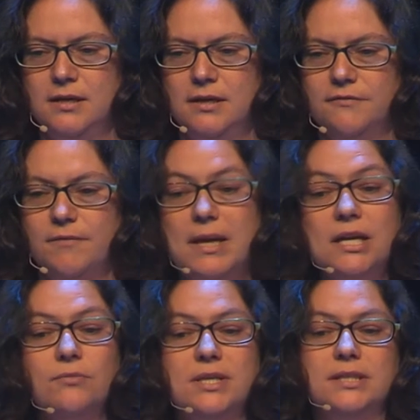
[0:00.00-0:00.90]
For many
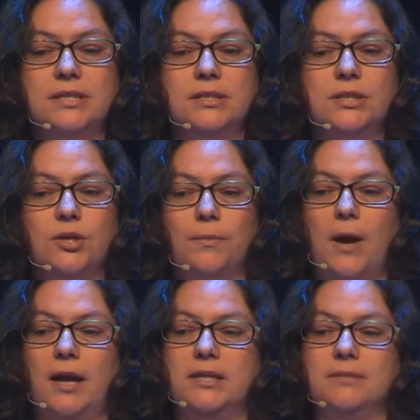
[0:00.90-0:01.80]
reasons, your
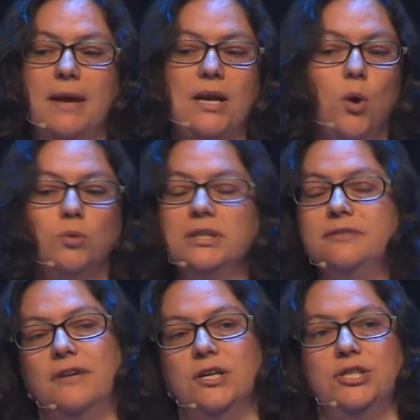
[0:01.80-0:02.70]
product might only
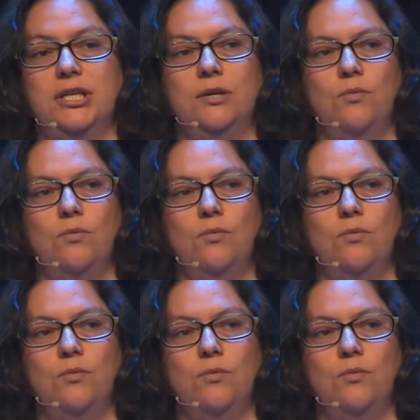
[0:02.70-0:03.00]
function